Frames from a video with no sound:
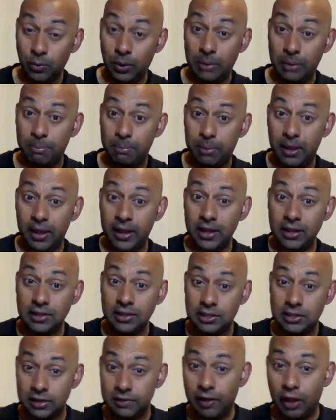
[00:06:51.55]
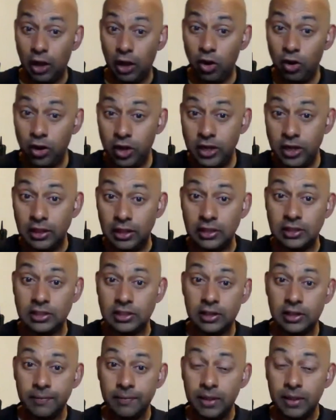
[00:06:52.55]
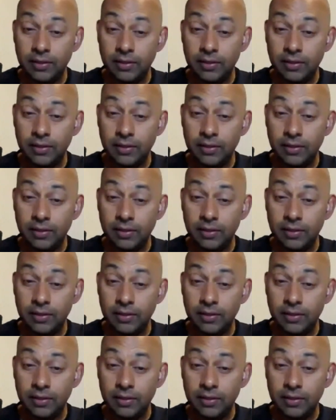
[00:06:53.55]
when players are learning this,